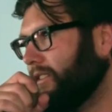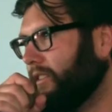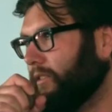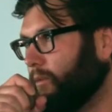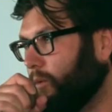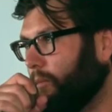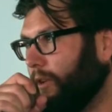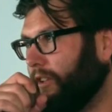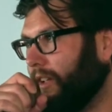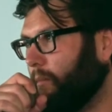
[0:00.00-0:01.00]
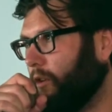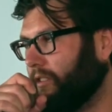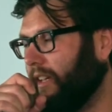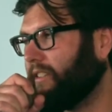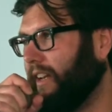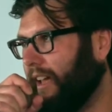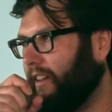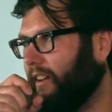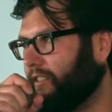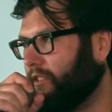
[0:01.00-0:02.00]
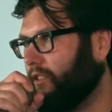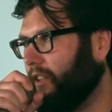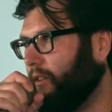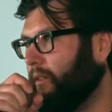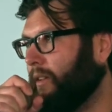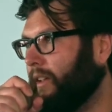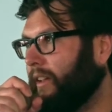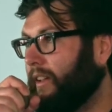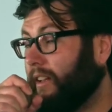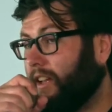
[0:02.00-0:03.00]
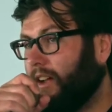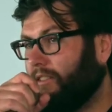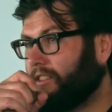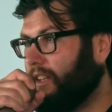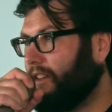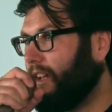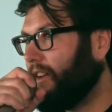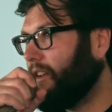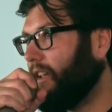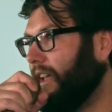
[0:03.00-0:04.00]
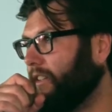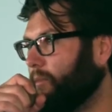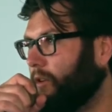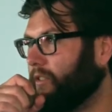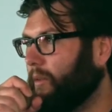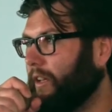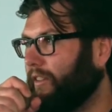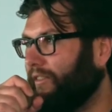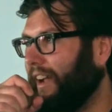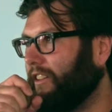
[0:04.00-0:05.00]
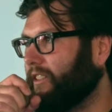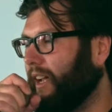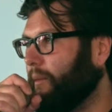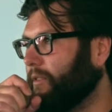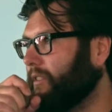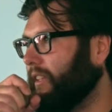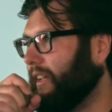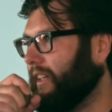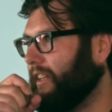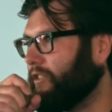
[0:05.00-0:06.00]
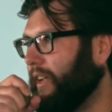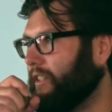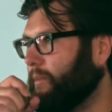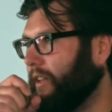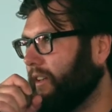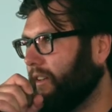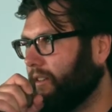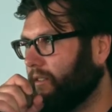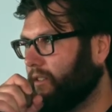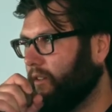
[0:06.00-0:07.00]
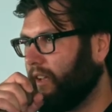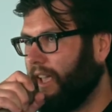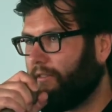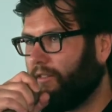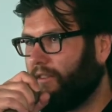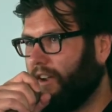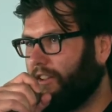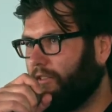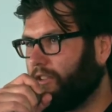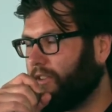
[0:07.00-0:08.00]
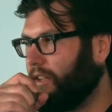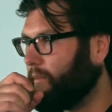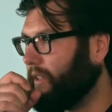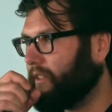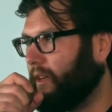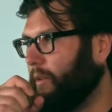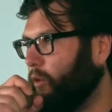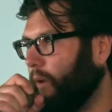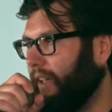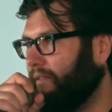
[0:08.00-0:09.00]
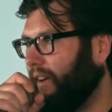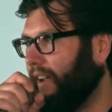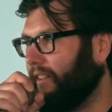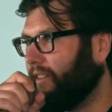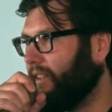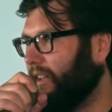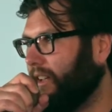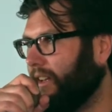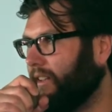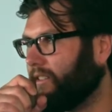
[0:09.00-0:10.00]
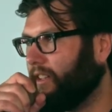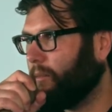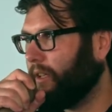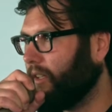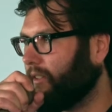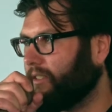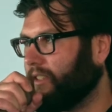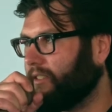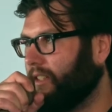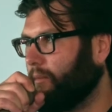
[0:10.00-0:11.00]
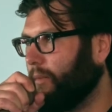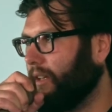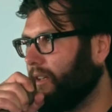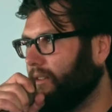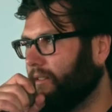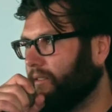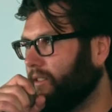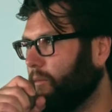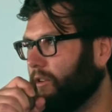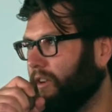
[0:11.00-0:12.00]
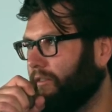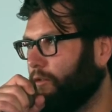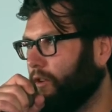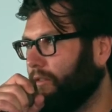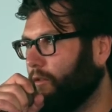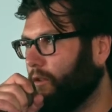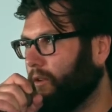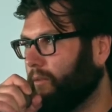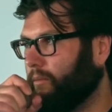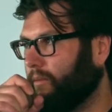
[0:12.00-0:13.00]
So we're building it mostly as an analog studio. Now having said that, it's mostly about the file types that get transmitted. So every file that we transmit is gonna be a WAV file, and it's gonna be at 16-bit and somewhere around 44.1K.